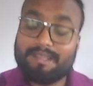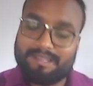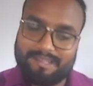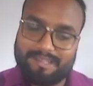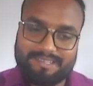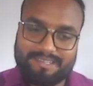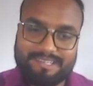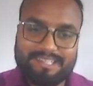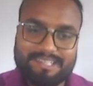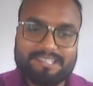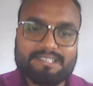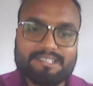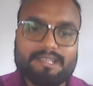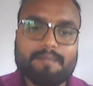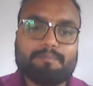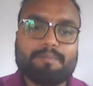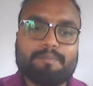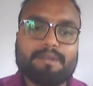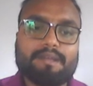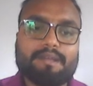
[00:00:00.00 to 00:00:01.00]
It is
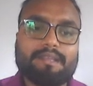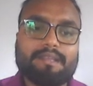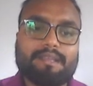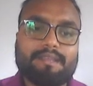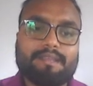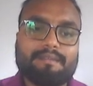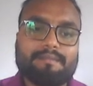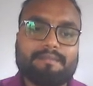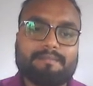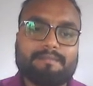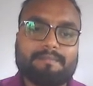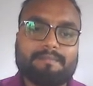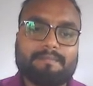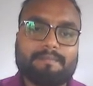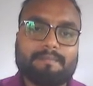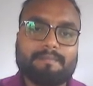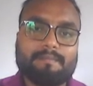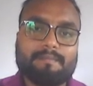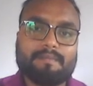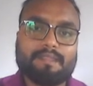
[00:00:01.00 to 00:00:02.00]
temporary.
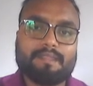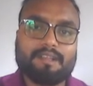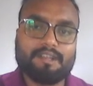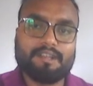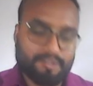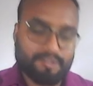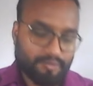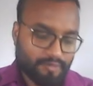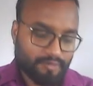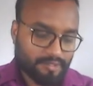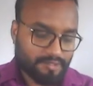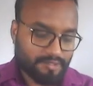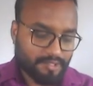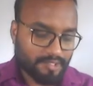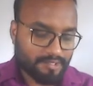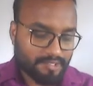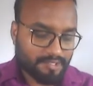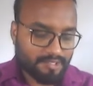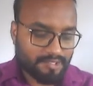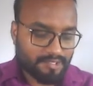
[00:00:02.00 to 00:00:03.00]
Continuous
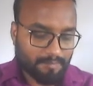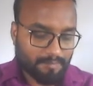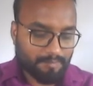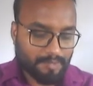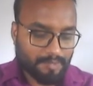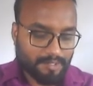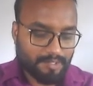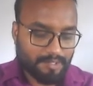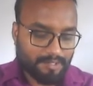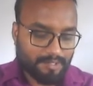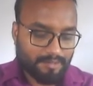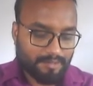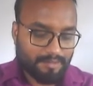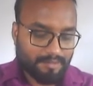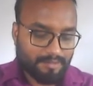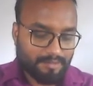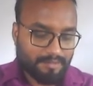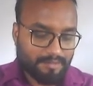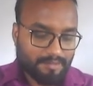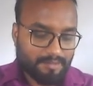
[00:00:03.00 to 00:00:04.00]
tense is temporary
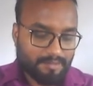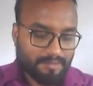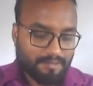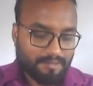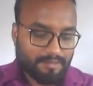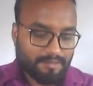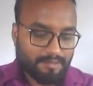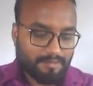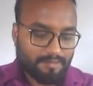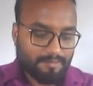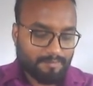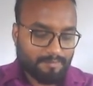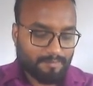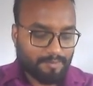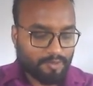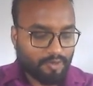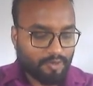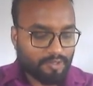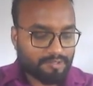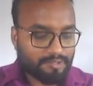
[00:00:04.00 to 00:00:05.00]

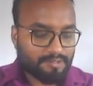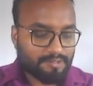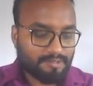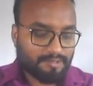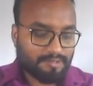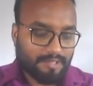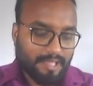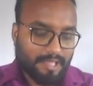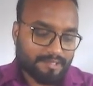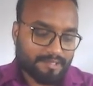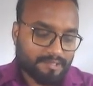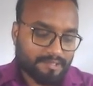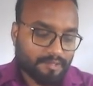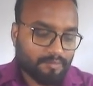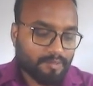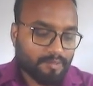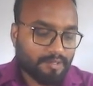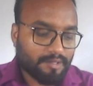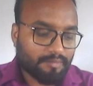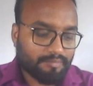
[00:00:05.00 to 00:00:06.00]
because the
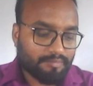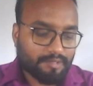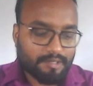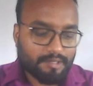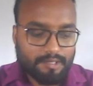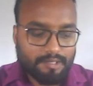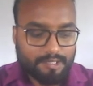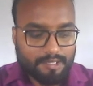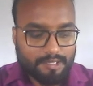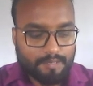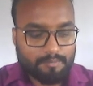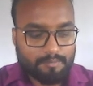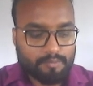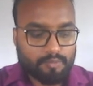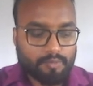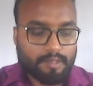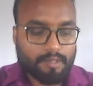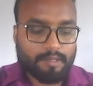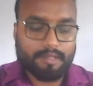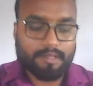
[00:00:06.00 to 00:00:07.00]
action will definitely come
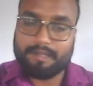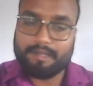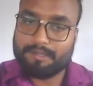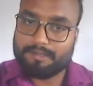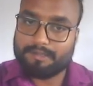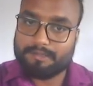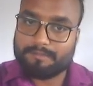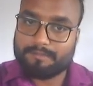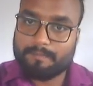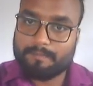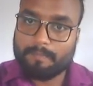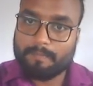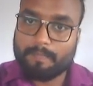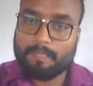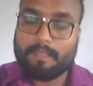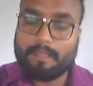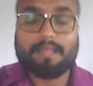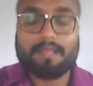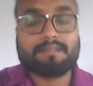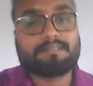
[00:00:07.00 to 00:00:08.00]
to an end.
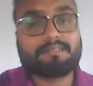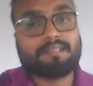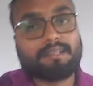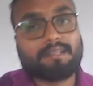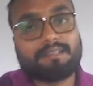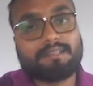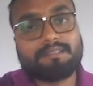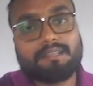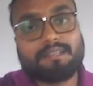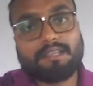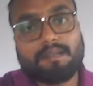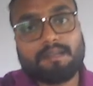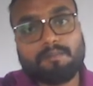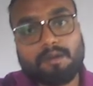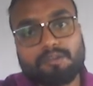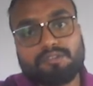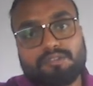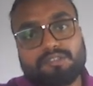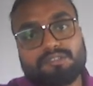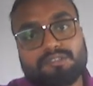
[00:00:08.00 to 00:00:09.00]
And second thing
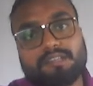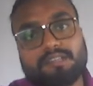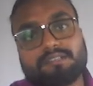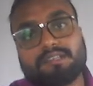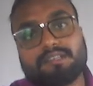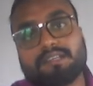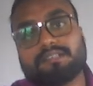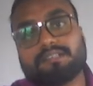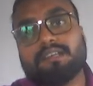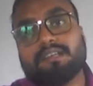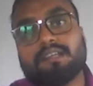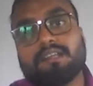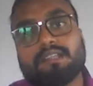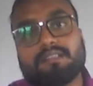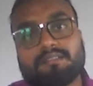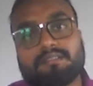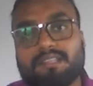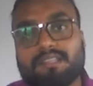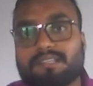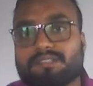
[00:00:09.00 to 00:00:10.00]
about this tense is,
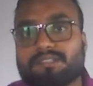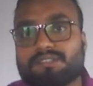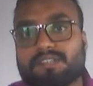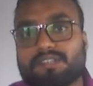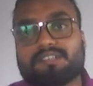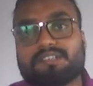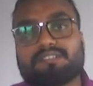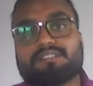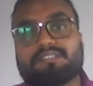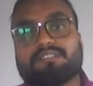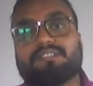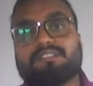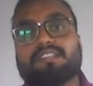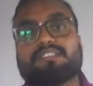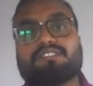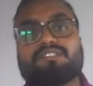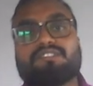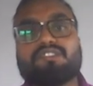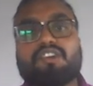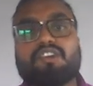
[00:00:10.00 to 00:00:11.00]
this tense
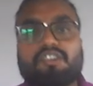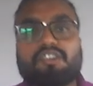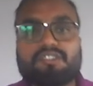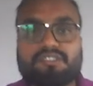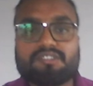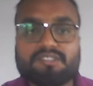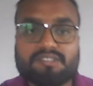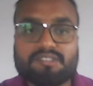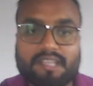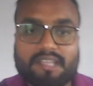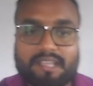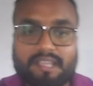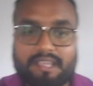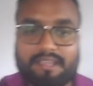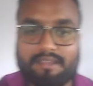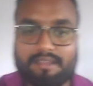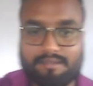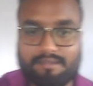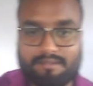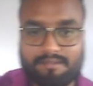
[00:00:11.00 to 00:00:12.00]
does not
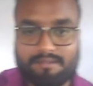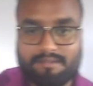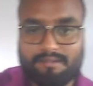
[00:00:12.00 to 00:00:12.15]
say